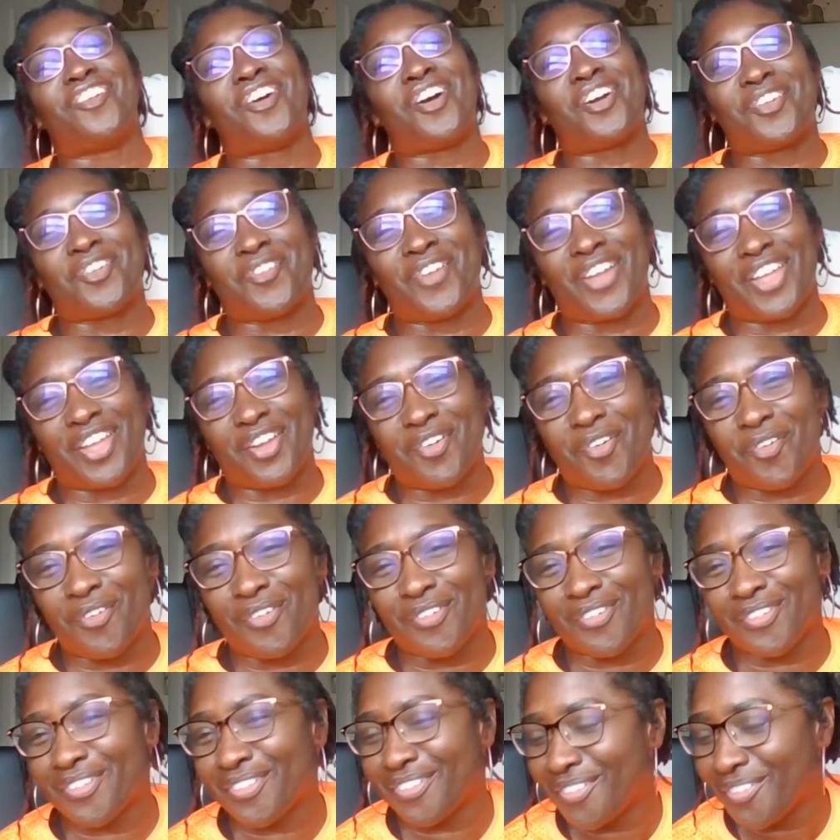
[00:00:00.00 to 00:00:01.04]
walk away,
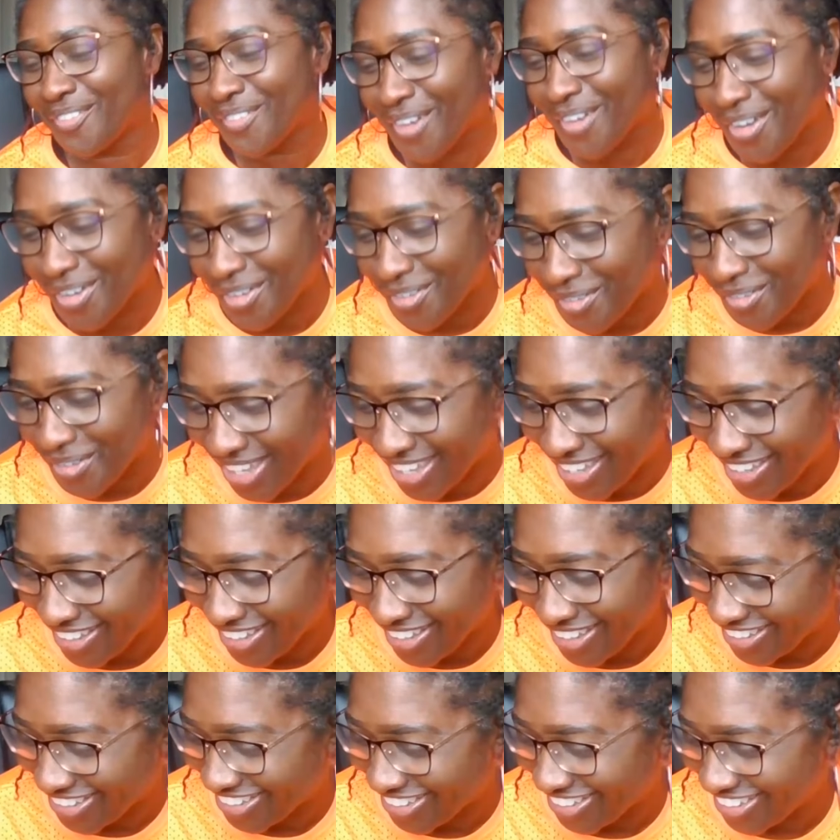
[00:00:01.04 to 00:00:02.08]
walk away.
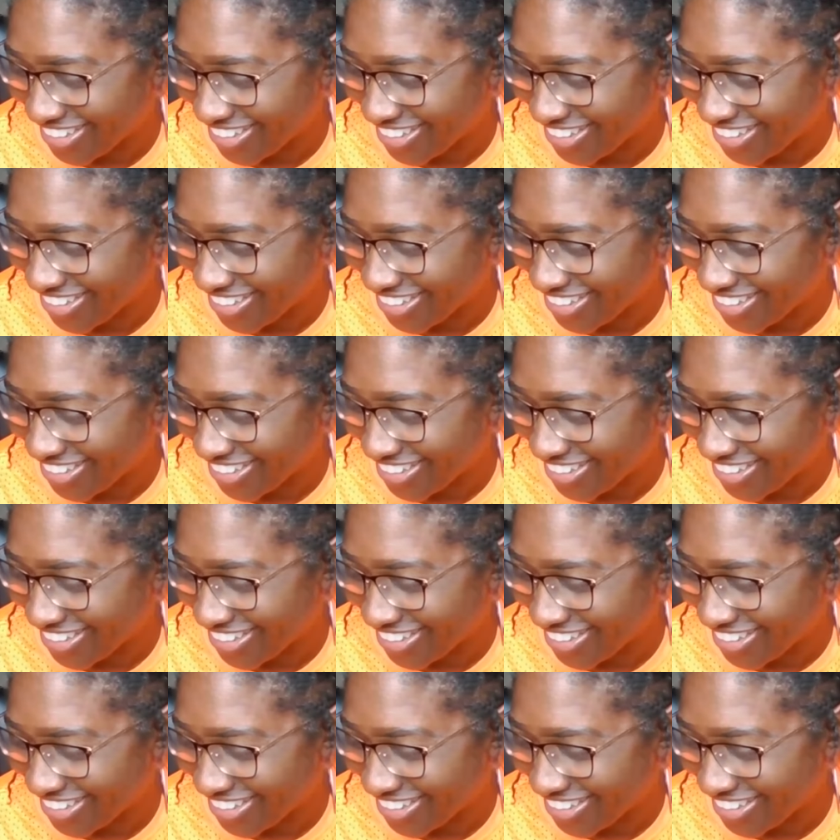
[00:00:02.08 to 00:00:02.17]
